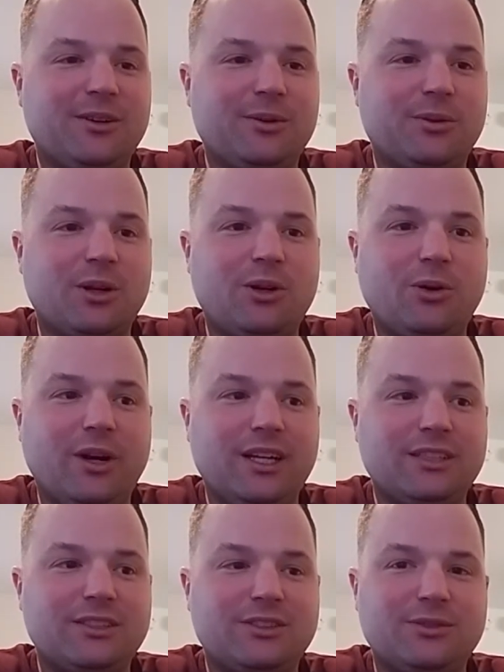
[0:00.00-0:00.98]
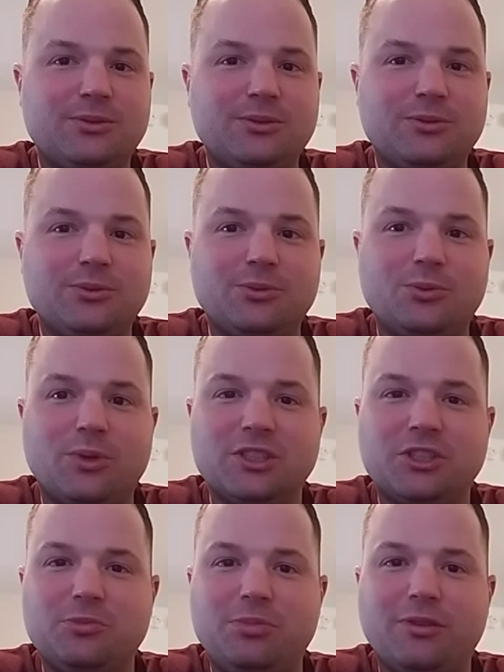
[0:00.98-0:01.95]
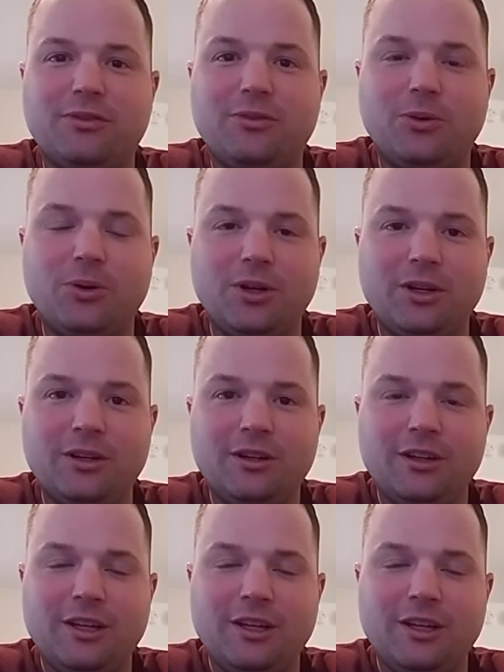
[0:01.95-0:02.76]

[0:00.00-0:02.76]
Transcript: request once before